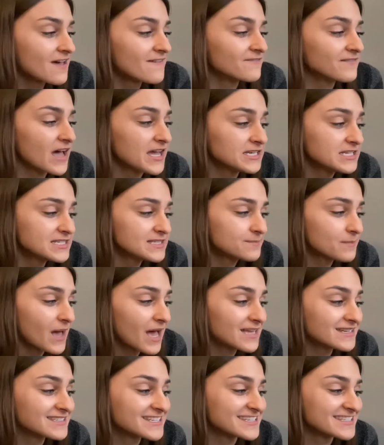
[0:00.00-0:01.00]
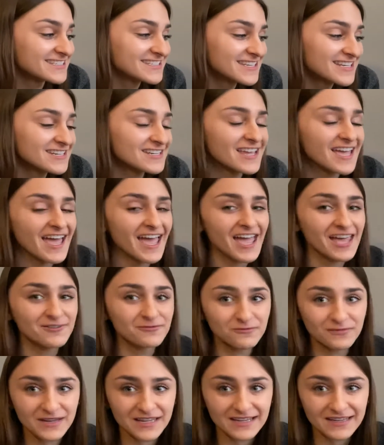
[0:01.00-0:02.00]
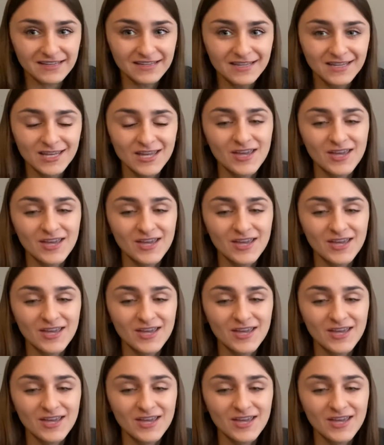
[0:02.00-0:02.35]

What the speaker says: Find a spot to sit and read.